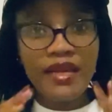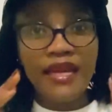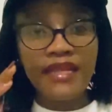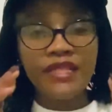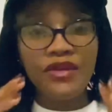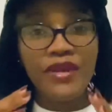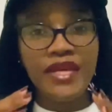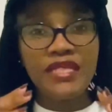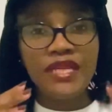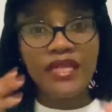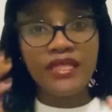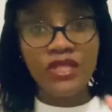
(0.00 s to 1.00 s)

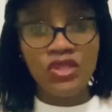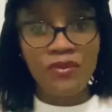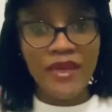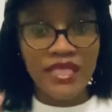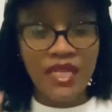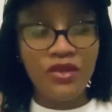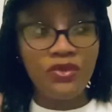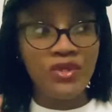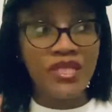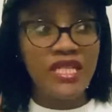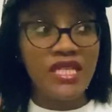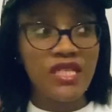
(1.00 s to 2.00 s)
integrating it into my daily
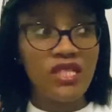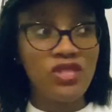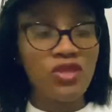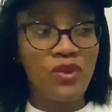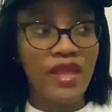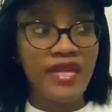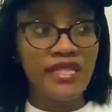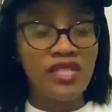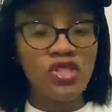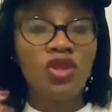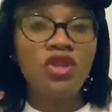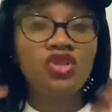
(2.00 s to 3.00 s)
routine, so that
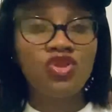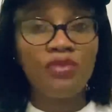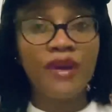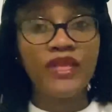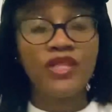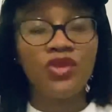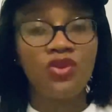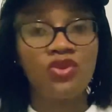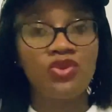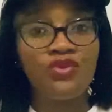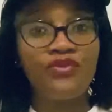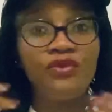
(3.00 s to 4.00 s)
it's not too much
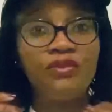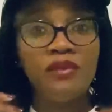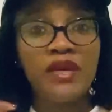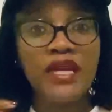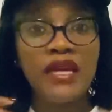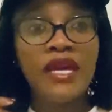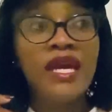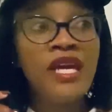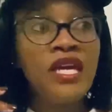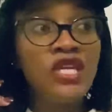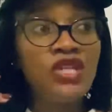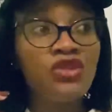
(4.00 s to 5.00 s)
also for me
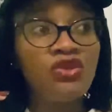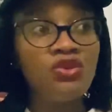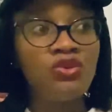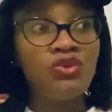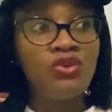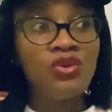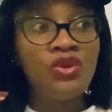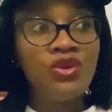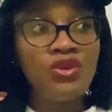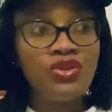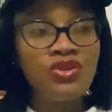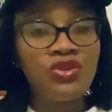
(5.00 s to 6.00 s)
to
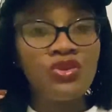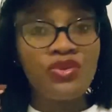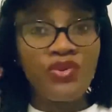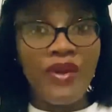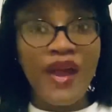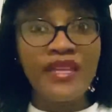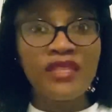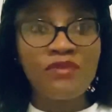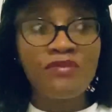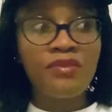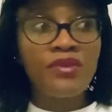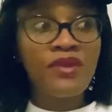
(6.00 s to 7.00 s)
grasp.
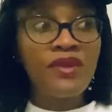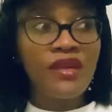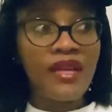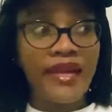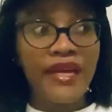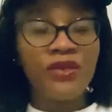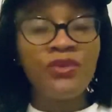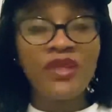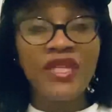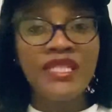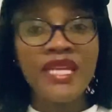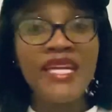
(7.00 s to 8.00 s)
Like, I don't want
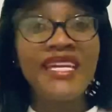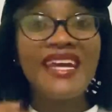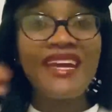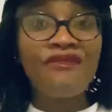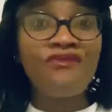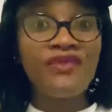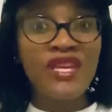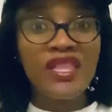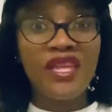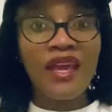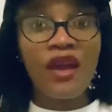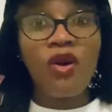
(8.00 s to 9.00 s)
to take
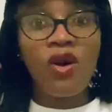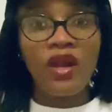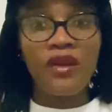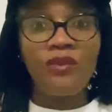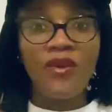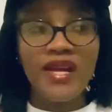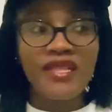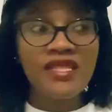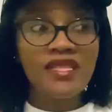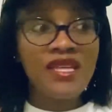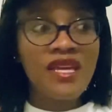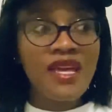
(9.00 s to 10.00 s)
everything all at once
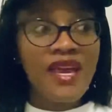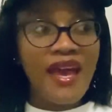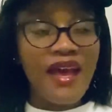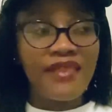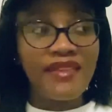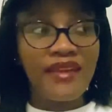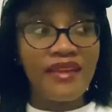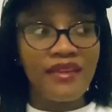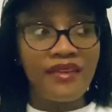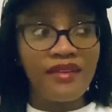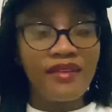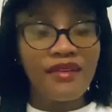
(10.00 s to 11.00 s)
and
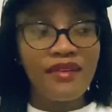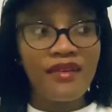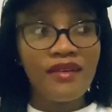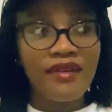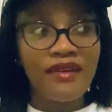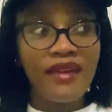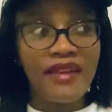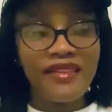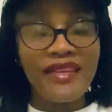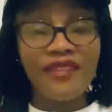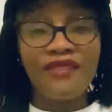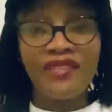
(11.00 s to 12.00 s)
then at
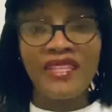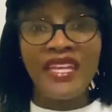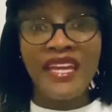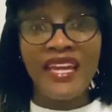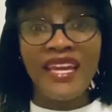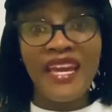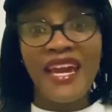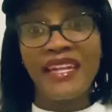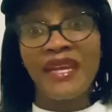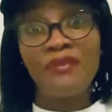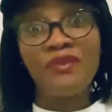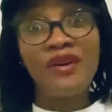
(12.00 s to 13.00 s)
the end of the day end up